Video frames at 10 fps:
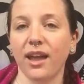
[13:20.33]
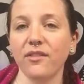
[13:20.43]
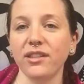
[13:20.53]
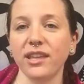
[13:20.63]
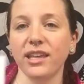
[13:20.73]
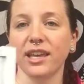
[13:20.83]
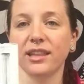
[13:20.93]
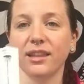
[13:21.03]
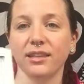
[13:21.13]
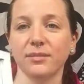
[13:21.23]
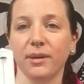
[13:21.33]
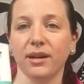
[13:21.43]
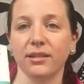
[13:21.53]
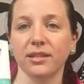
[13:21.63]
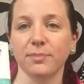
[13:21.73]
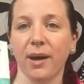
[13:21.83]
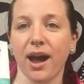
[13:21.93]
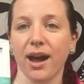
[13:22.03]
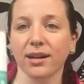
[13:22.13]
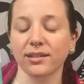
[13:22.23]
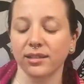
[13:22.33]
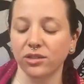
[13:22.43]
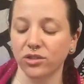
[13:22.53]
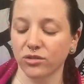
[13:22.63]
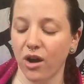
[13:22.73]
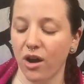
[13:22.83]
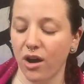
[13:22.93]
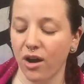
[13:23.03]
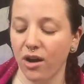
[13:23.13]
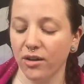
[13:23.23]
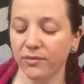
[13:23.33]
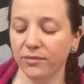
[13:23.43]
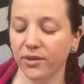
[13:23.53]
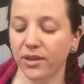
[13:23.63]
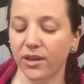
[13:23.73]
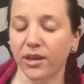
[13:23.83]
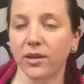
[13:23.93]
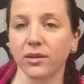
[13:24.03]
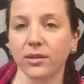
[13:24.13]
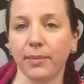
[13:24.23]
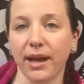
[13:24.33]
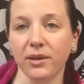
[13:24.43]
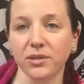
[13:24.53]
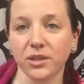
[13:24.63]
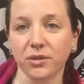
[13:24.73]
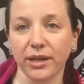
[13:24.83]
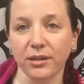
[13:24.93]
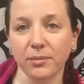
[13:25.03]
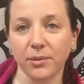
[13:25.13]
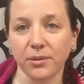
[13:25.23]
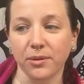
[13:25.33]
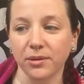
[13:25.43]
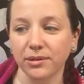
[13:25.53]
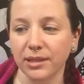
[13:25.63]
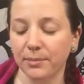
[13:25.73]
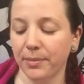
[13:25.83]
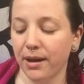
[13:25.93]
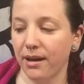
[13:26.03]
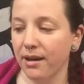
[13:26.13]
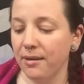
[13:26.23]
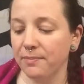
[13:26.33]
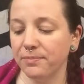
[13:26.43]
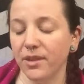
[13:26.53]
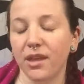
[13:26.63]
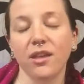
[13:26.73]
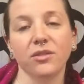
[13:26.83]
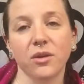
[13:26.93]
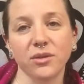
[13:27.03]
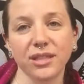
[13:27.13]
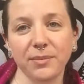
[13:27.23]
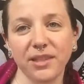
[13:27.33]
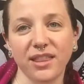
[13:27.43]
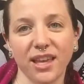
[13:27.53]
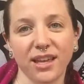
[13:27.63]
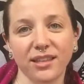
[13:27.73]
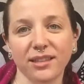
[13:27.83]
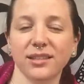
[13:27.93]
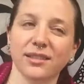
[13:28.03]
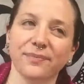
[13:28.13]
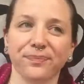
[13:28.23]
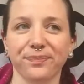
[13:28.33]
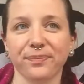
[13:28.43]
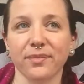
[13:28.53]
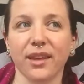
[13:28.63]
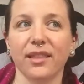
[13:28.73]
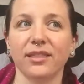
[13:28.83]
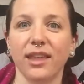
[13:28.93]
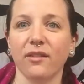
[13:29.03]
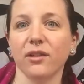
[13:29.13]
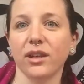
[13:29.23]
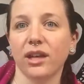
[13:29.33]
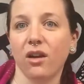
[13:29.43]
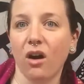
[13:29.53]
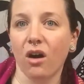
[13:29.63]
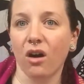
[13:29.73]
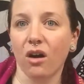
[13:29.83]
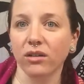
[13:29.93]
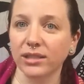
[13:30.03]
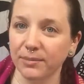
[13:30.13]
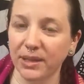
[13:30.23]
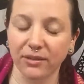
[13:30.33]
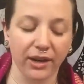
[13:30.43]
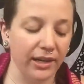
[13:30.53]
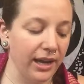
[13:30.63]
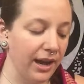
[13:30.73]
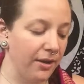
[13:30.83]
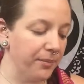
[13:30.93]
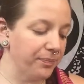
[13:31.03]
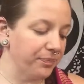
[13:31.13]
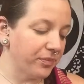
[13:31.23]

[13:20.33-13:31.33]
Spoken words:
everything in this month's box, the straw, you know, the biodegradable lip balm, those types of things, they really call to me right now.